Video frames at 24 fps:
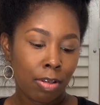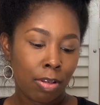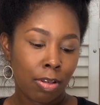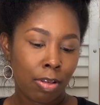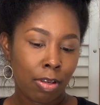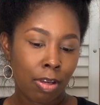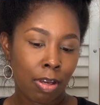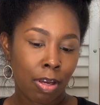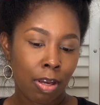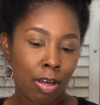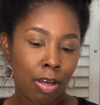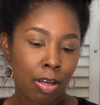
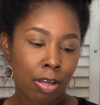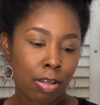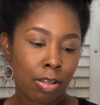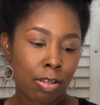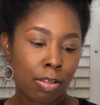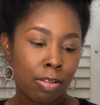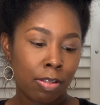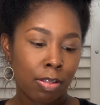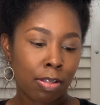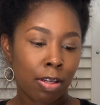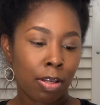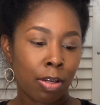Yeah,
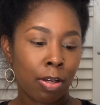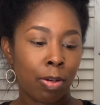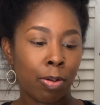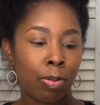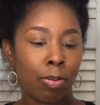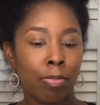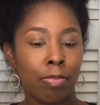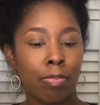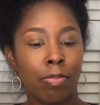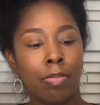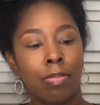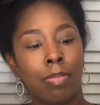
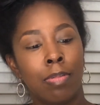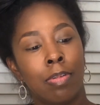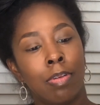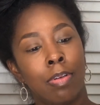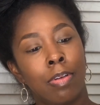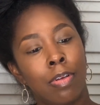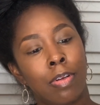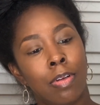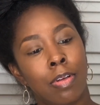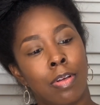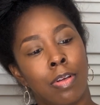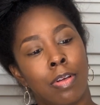so
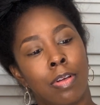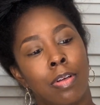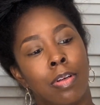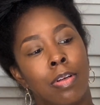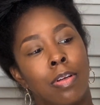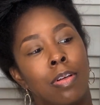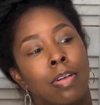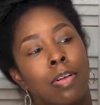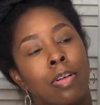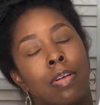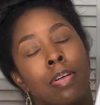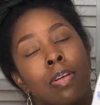
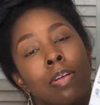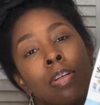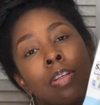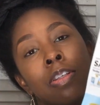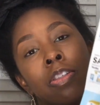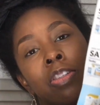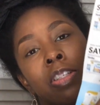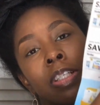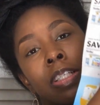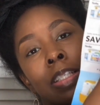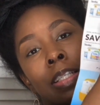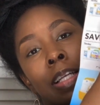
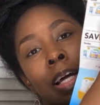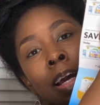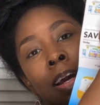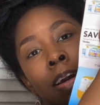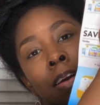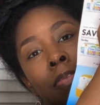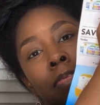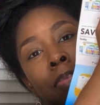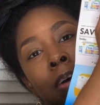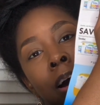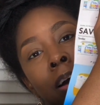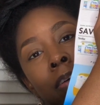it's just
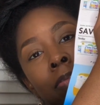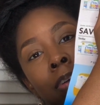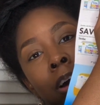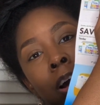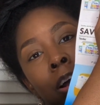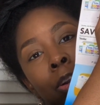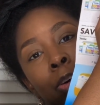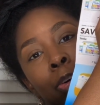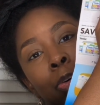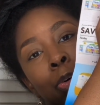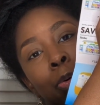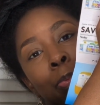like $5
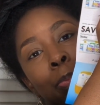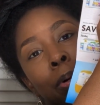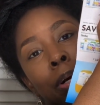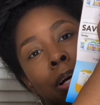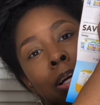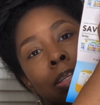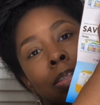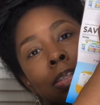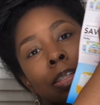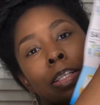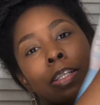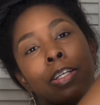
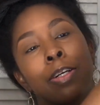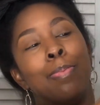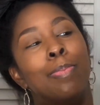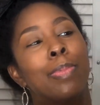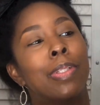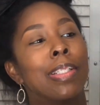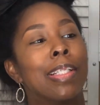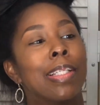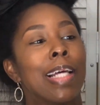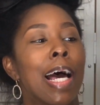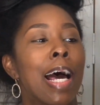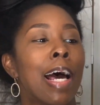coupons here. I'm
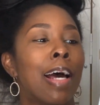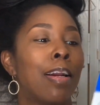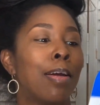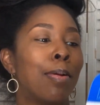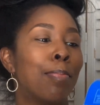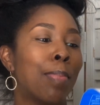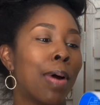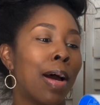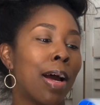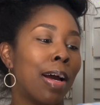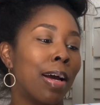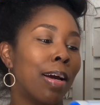just
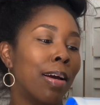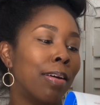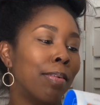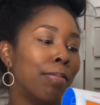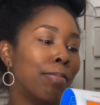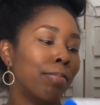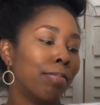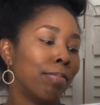hiding my